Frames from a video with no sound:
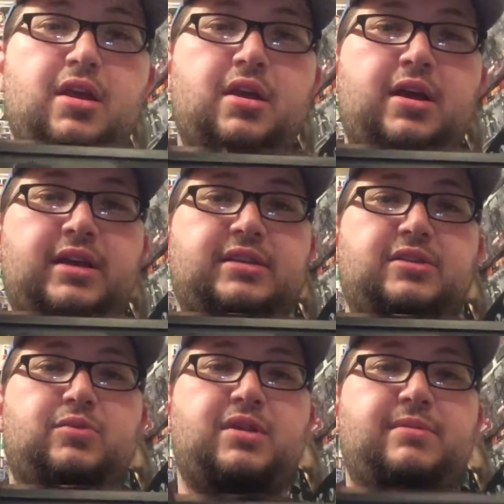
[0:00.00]
I guess I
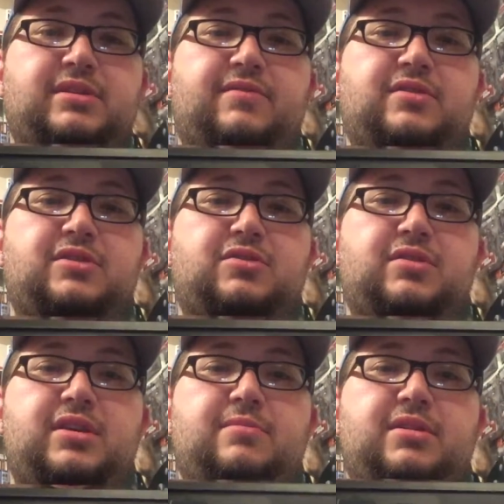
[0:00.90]
just watched myself on the
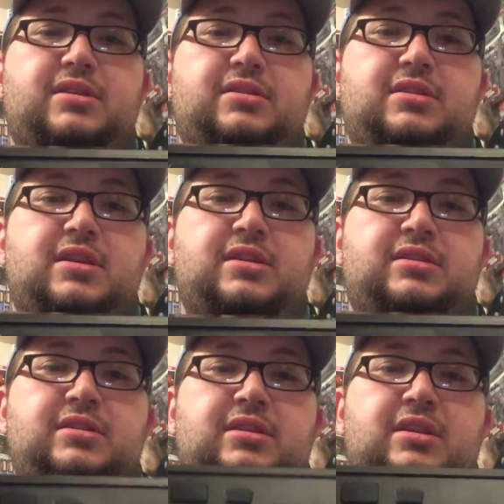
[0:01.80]
screen, but it's
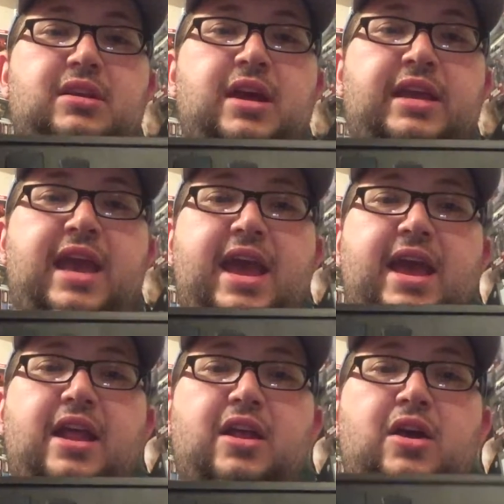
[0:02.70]
it's I can't.